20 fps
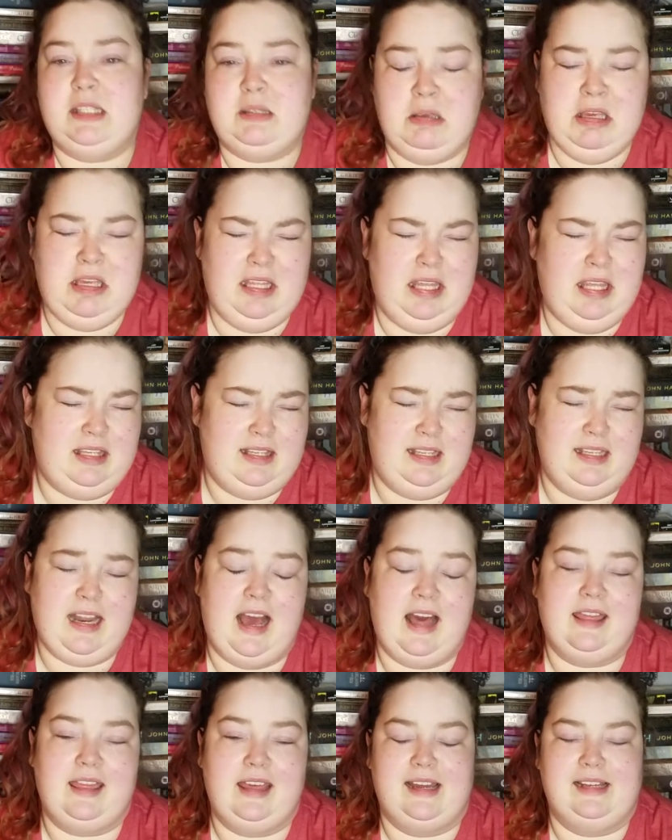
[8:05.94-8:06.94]
it's not
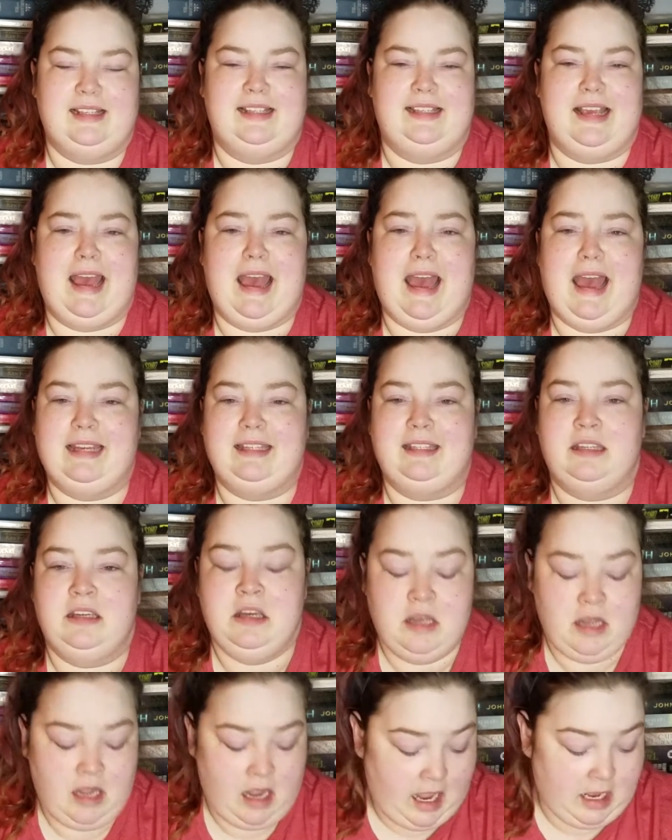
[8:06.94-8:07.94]
that sad.
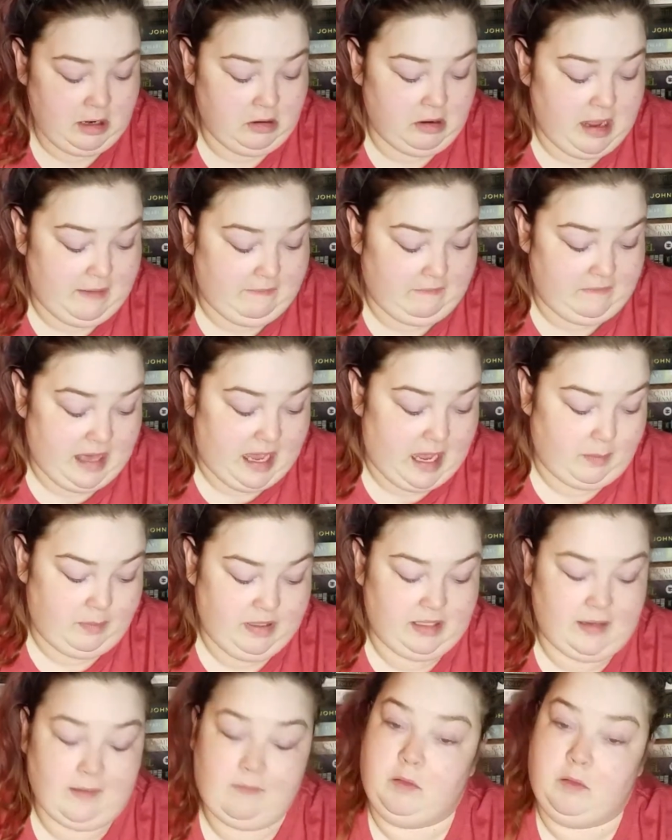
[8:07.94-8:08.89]
I don't have that big of a